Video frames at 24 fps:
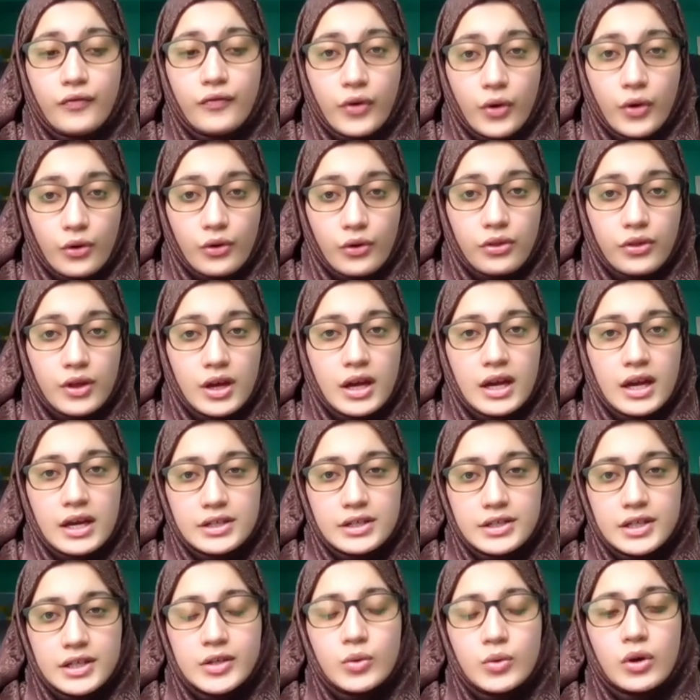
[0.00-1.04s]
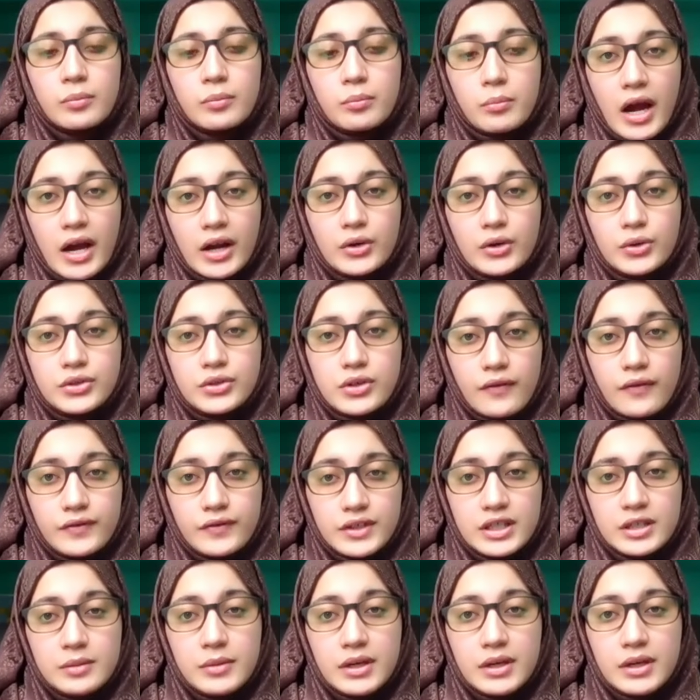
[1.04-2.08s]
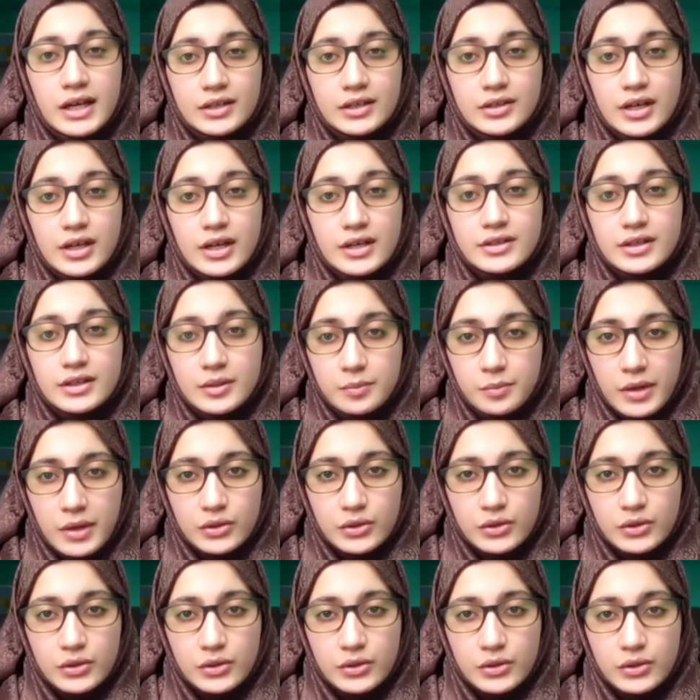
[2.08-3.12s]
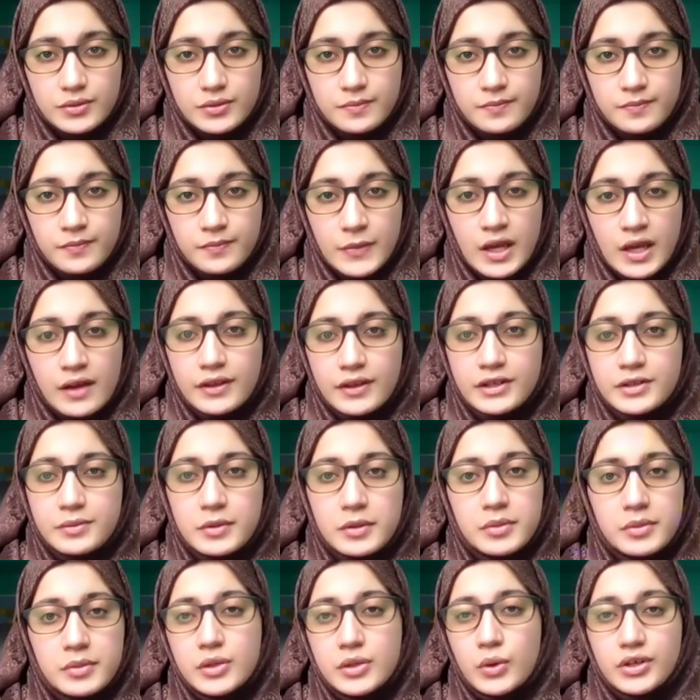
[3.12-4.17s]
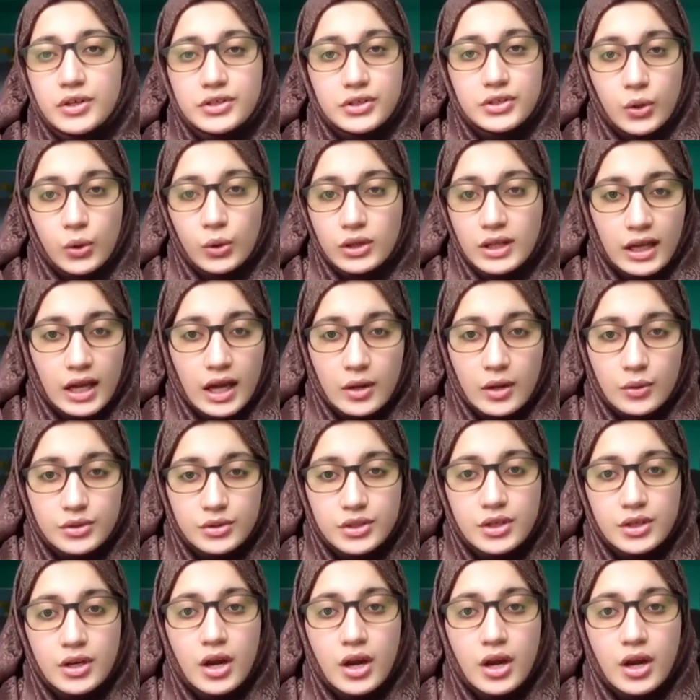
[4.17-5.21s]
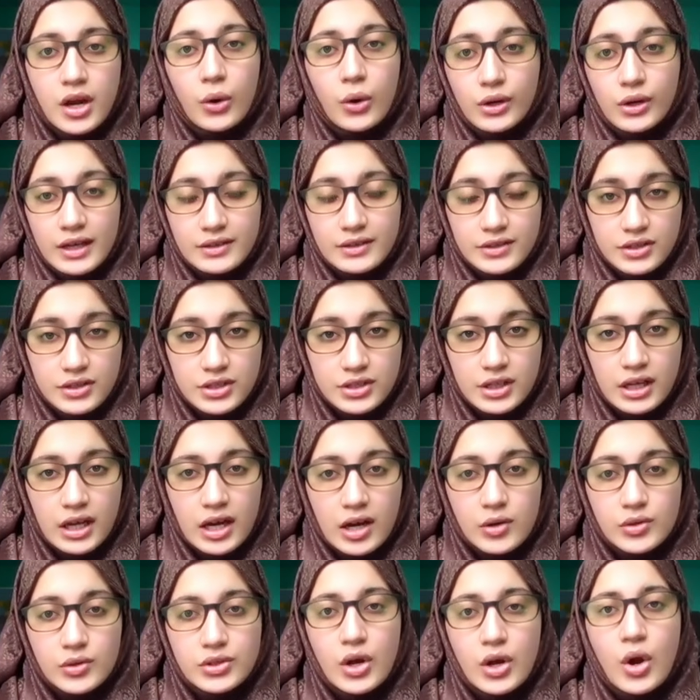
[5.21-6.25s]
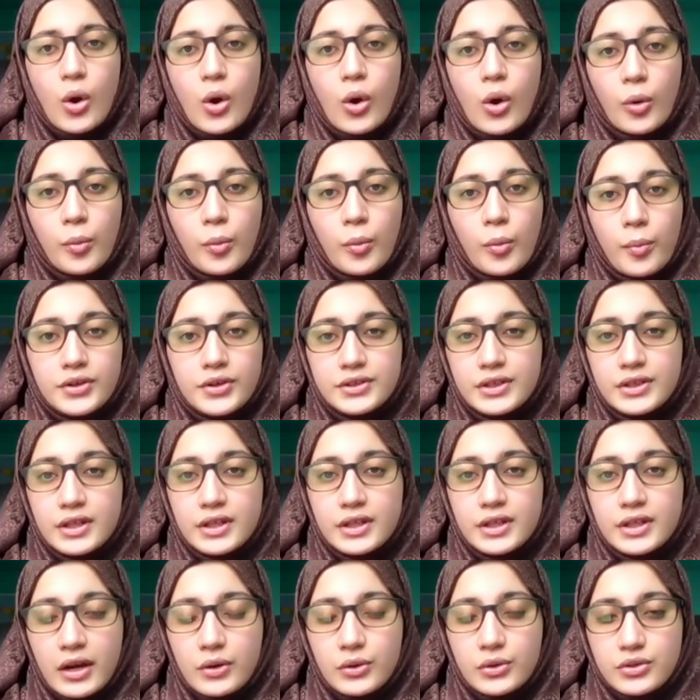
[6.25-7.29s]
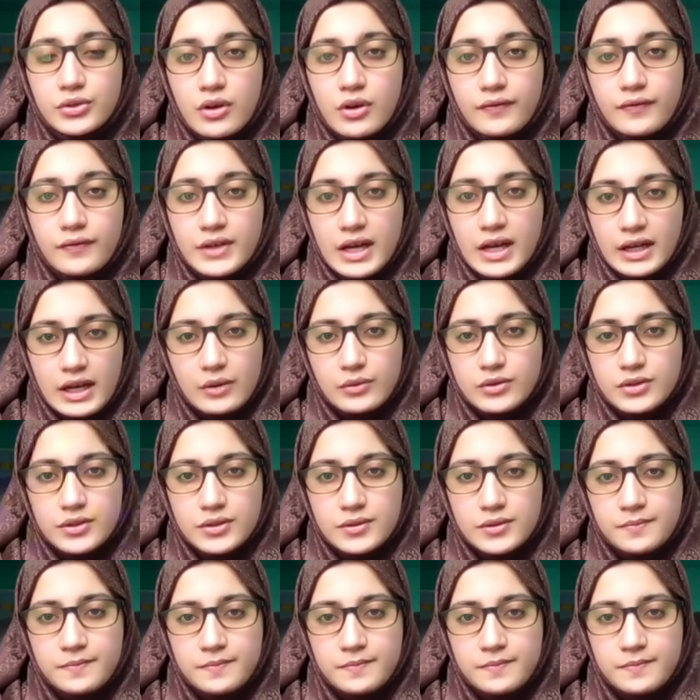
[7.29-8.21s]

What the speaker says: Fourth, enter your Microsoft email address and password. This may be your school account, organization account, or personal Microsoft account.